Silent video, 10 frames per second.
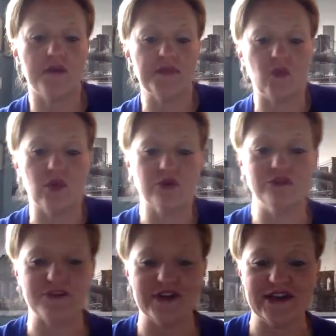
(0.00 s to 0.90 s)
We're
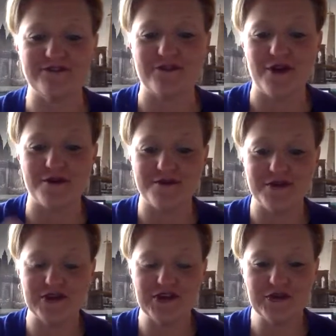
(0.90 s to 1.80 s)
learning from
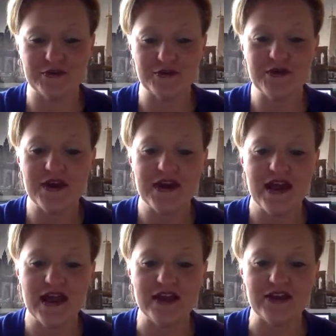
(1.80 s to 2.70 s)
you,
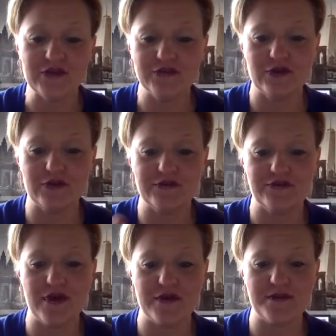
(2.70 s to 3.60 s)
and you've learned
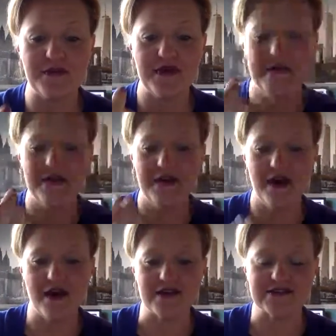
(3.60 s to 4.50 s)
from
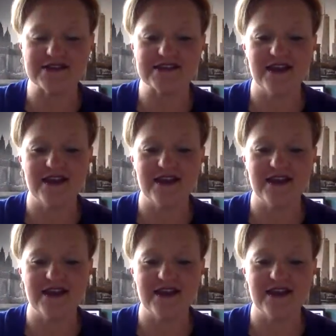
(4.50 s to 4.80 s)
us.